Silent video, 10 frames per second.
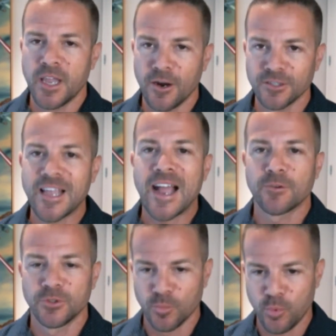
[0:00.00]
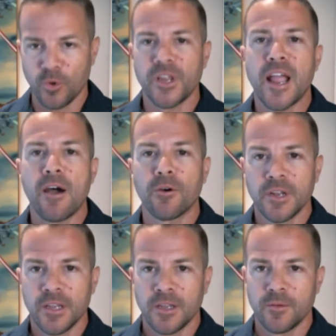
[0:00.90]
CARES Act which you're pointing out,